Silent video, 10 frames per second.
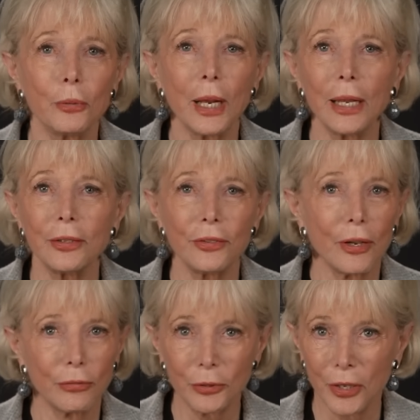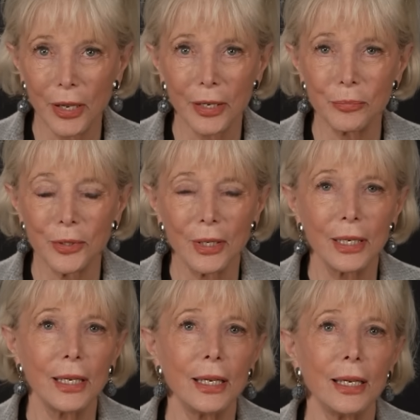Iran several times,
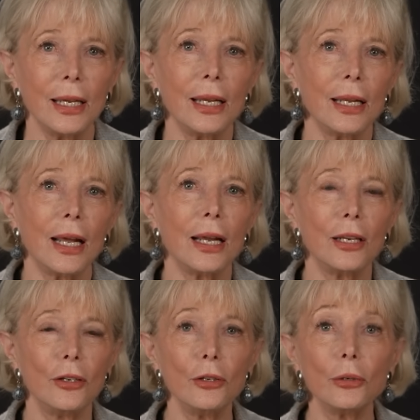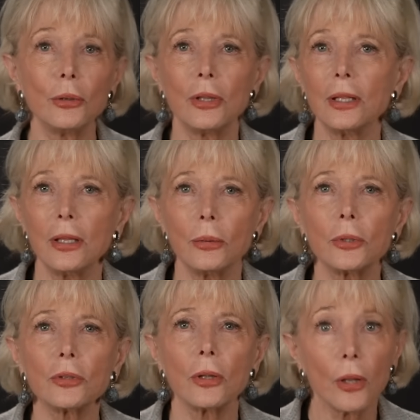and I knew that there
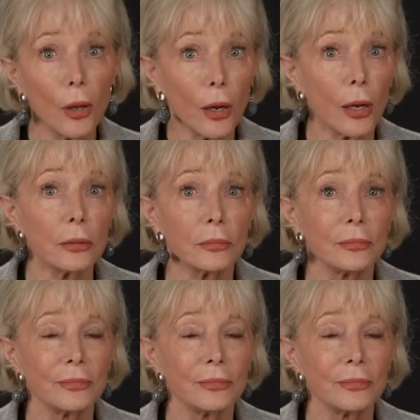was a law